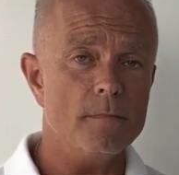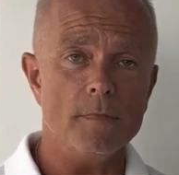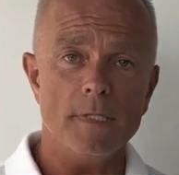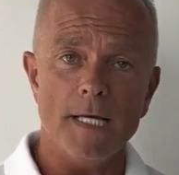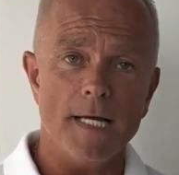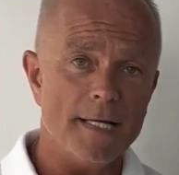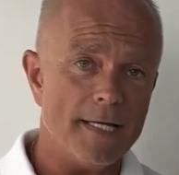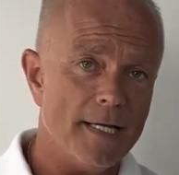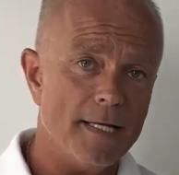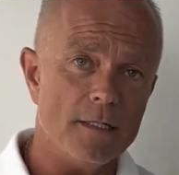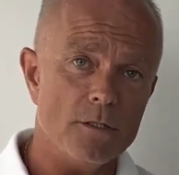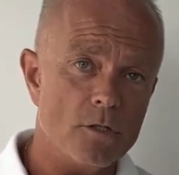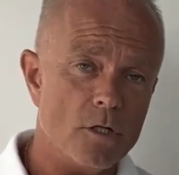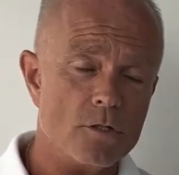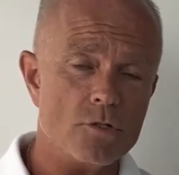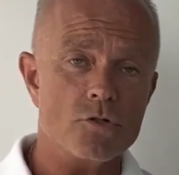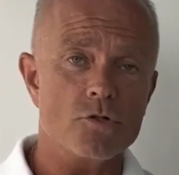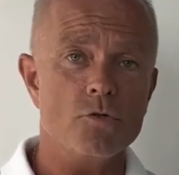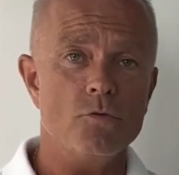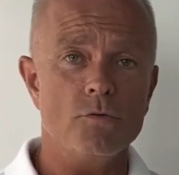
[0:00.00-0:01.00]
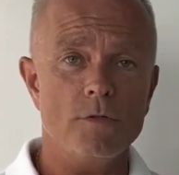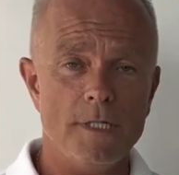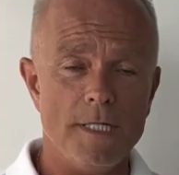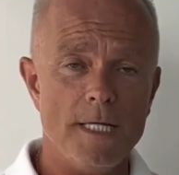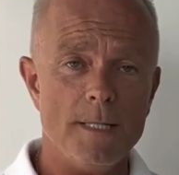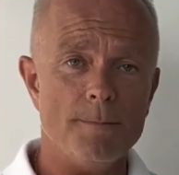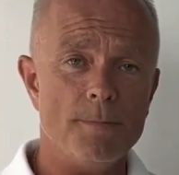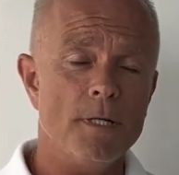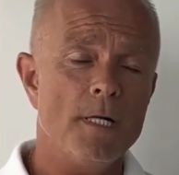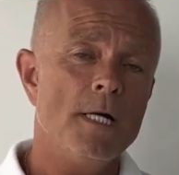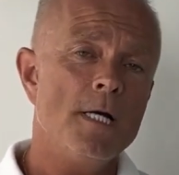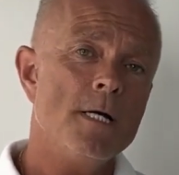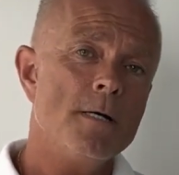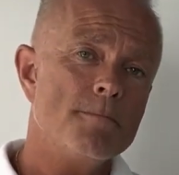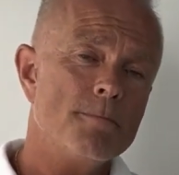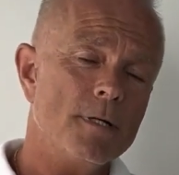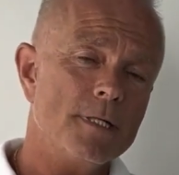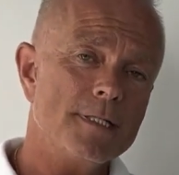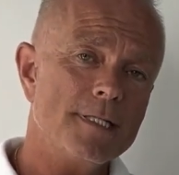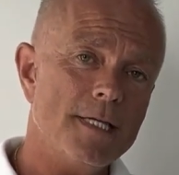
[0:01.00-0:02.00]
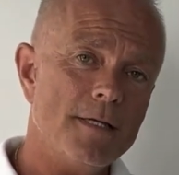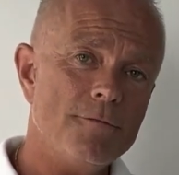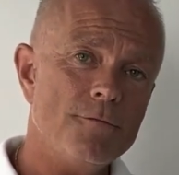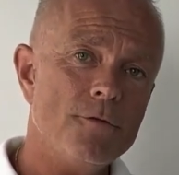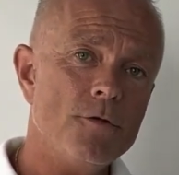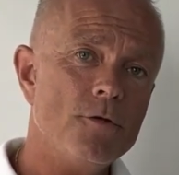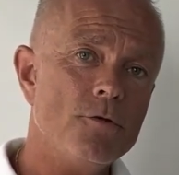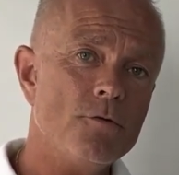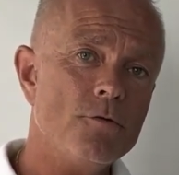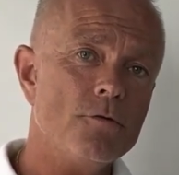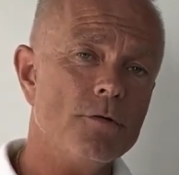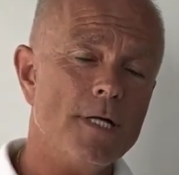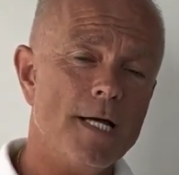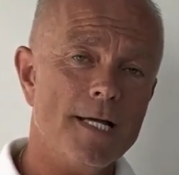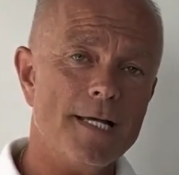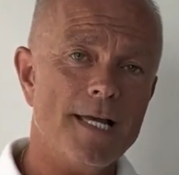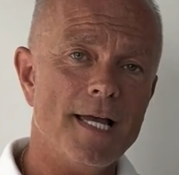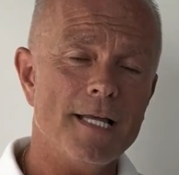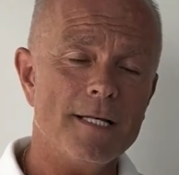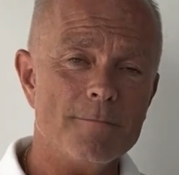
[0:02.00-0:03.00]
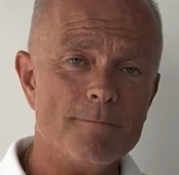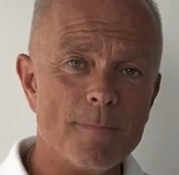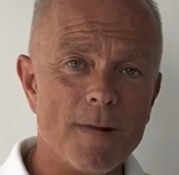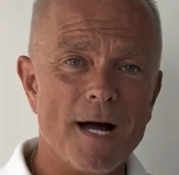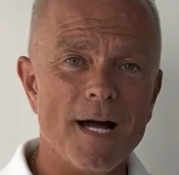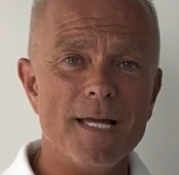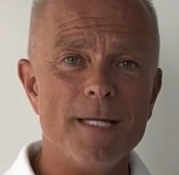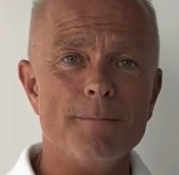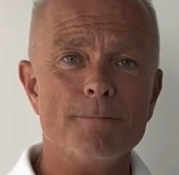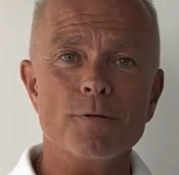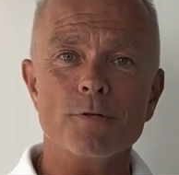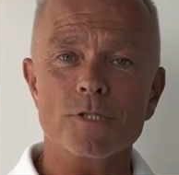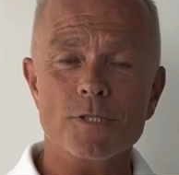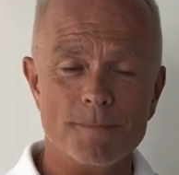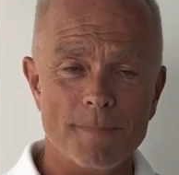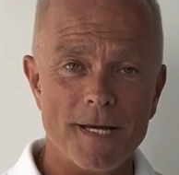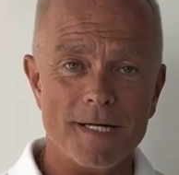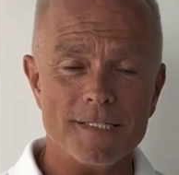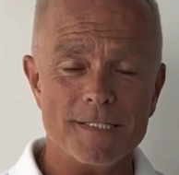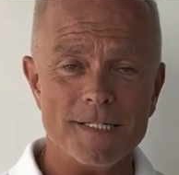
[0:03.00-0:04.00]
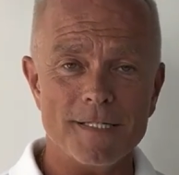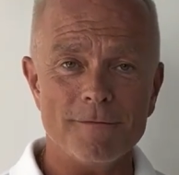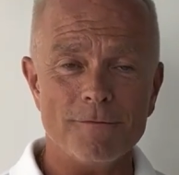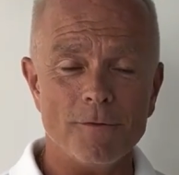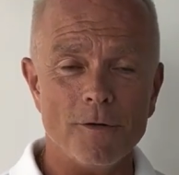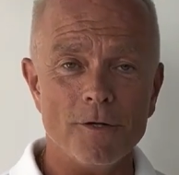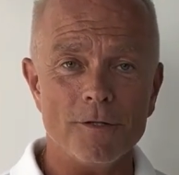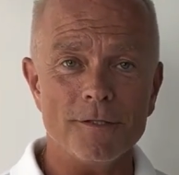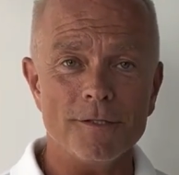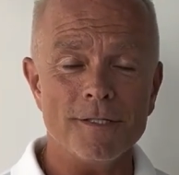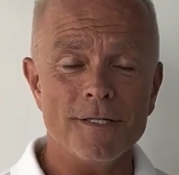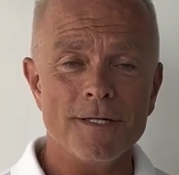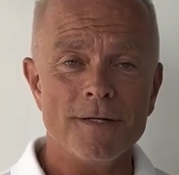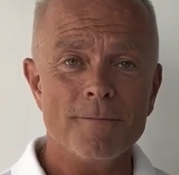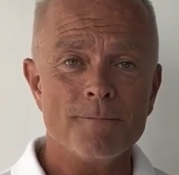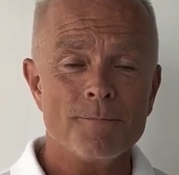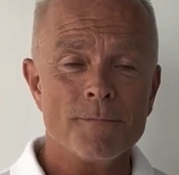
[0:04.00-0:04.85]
again, not too deep, but give you again my perspective on